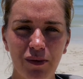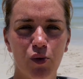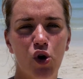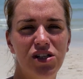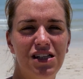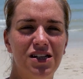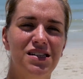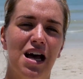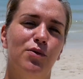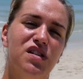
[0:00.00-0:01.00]
me water this
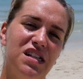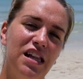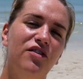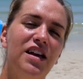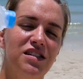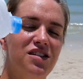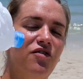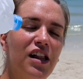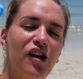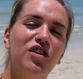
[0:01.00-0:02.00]
time because I nearly fainted and
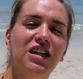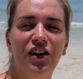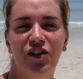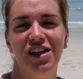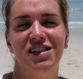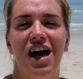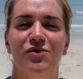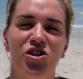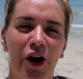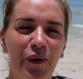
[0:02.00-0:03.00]
fell off the cliff last time,
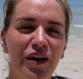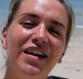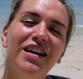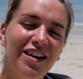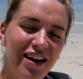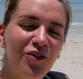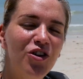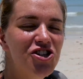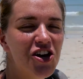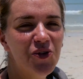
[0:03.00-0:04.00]
so we'll
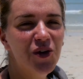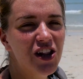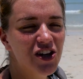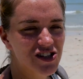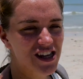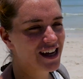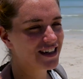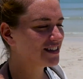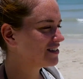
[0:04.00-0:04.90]
show you what it looks like.